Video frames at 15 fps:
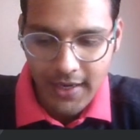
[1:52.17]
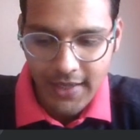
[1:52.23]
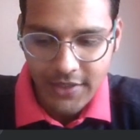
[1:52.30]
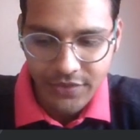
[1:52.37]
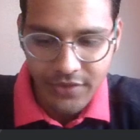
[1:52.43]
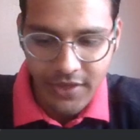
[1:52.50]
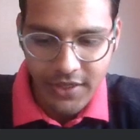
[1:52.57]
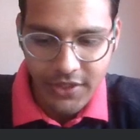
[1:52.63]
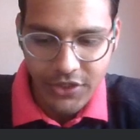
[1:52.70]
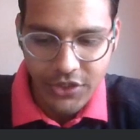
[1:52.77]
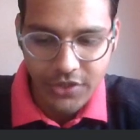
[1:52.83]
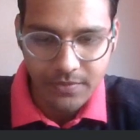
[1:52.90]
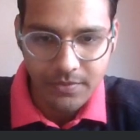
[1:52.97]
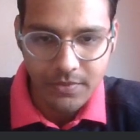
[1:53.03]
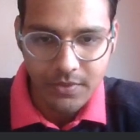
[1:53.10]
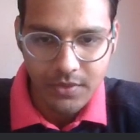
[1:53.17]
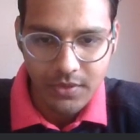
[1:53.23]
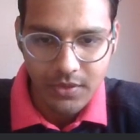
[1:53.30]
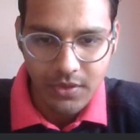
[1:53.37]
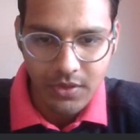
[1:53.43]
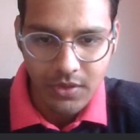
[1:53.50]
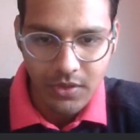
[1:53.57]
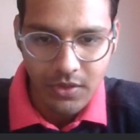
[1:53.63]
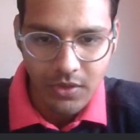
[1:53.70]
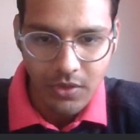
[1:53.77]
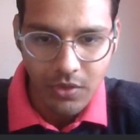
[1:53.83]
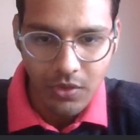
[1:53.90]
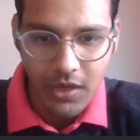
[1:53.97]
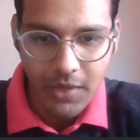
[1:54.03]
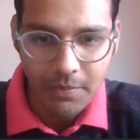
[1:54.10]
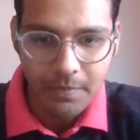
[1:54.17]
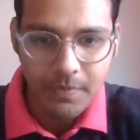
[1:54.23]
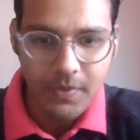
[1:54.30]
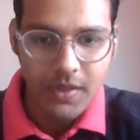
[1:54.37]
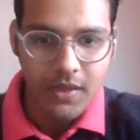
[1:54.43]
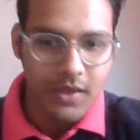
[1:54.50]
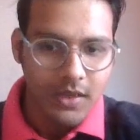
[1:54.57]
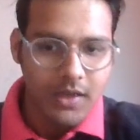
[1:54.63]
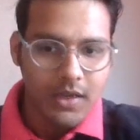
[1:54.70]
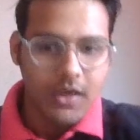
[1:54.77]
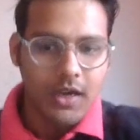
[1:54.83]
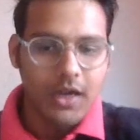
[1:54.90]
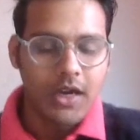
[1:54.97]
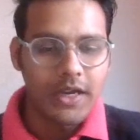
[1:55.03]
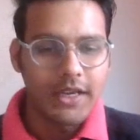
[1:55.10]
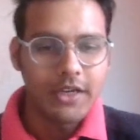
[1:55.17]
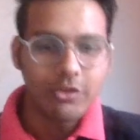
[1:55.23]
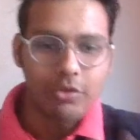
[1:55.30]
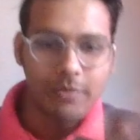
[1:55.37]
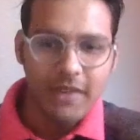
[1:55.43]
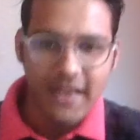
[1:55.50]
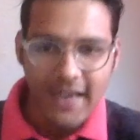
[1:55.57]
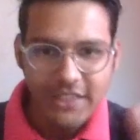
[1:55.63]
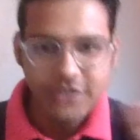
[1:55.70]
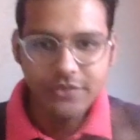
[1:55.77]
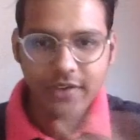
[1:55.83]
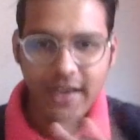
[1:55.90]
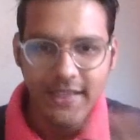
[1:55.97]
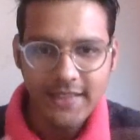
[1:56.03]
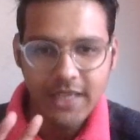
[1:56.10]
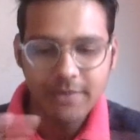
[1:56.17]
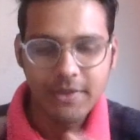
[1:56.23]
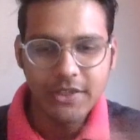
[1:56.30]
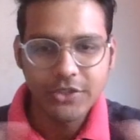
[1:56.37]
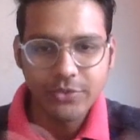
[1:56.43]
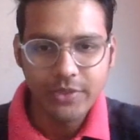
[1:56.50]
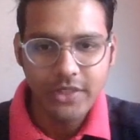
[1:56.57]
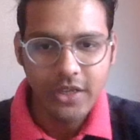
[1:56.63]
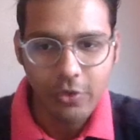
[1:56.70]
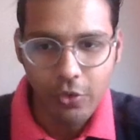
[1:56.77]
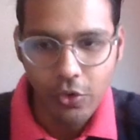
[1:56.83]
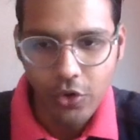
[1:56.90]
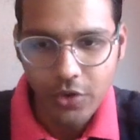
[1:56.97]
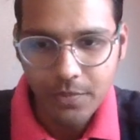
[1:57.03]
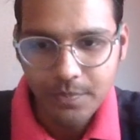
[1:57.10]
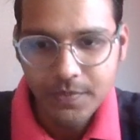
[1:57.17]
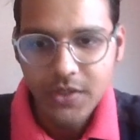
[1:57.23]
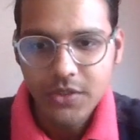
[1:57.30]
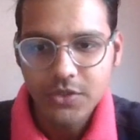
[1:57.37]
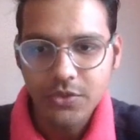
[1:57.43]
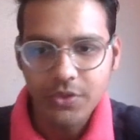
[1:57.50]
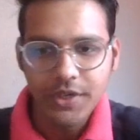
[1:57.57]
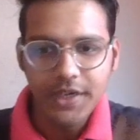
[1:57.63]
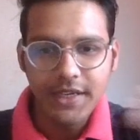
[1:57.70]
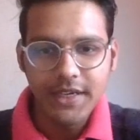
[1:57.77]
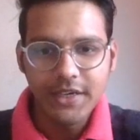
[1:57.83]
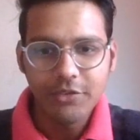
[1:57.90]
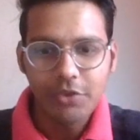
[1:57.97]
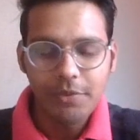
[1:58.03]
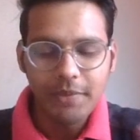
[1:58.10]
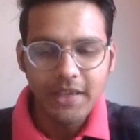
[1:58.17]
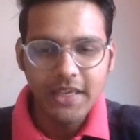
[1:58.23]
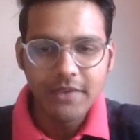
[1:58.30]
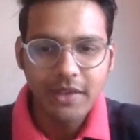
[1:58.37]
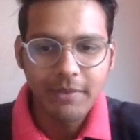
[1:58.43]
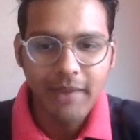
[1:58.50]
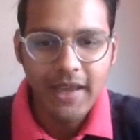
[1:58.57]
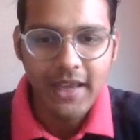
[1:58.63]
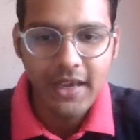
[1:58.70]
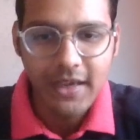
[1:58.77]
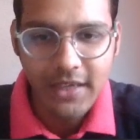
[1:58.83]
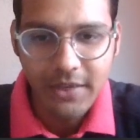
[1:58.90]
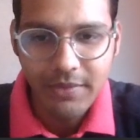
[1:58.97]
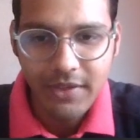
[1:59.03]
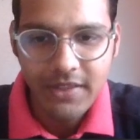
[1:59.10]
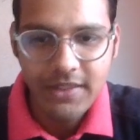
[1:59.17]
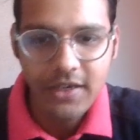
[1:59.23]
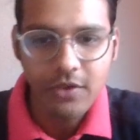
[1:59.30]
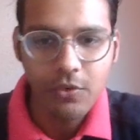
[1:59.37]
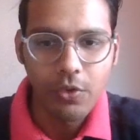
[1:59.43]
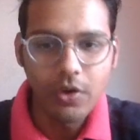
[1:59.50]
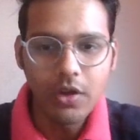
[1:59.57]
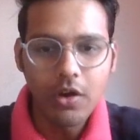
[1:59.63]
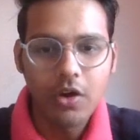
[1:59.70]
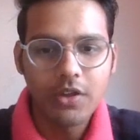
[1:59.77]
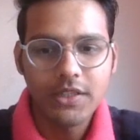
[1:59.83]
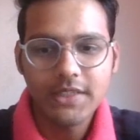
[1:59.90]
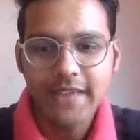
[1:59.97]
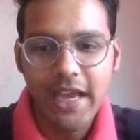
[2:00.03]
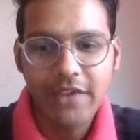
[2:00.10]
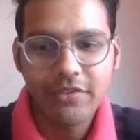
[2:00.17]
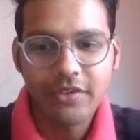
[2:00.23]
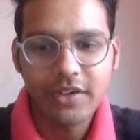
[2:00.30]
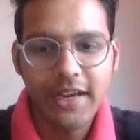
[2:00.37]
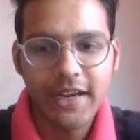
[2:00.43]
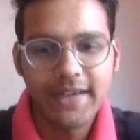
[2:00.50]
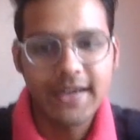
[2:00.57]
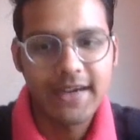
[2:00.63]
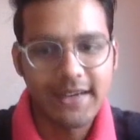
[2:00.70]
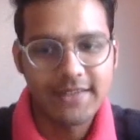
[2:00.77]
classification. Okay. It will be classifying the image with the code. So it will be giving the code on the cipher 10